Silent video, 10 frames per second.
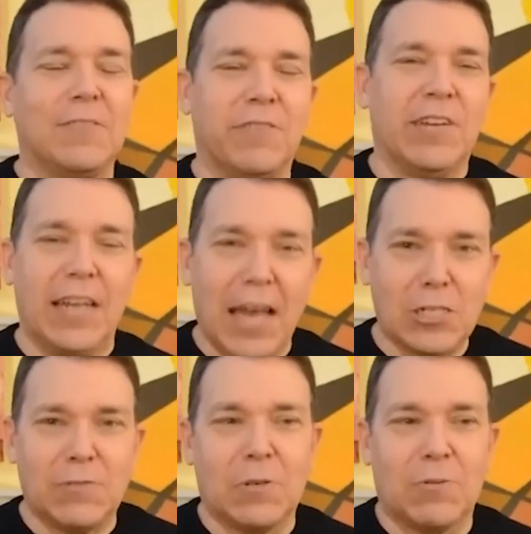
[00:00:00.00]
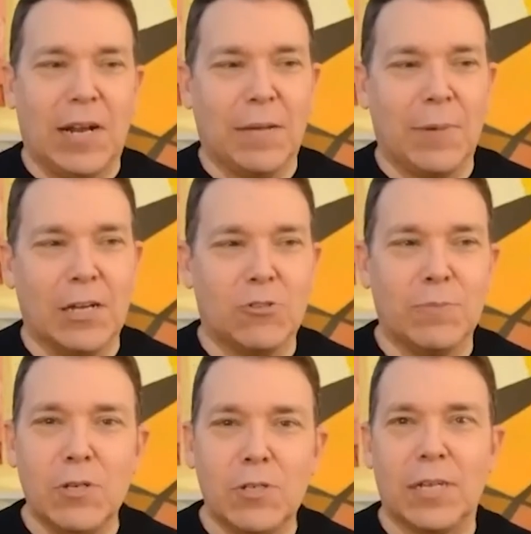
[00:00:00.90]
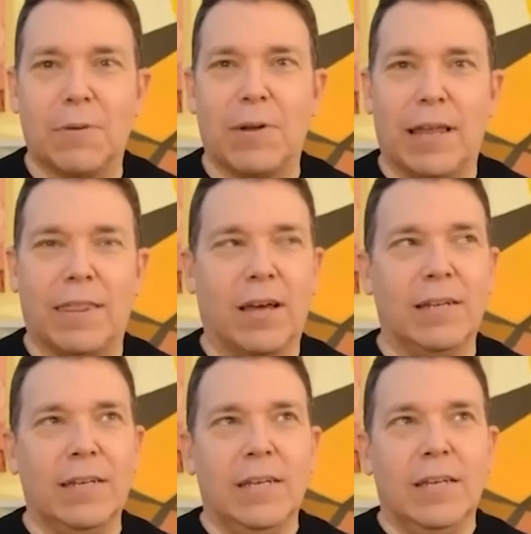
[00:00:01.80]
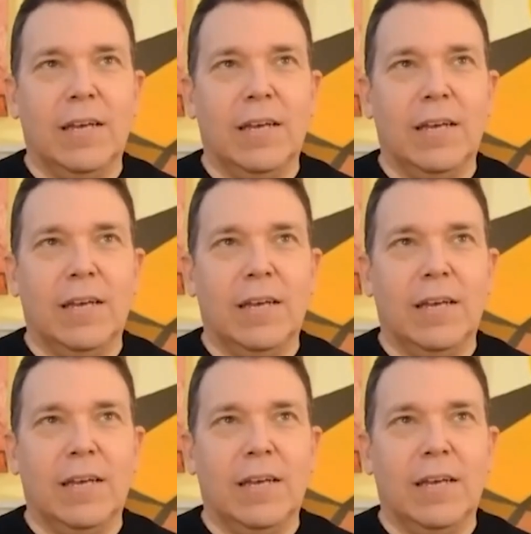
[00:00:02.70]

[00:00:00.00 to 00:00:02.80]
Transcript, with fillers: living in Nashville, writing about country music when I thought,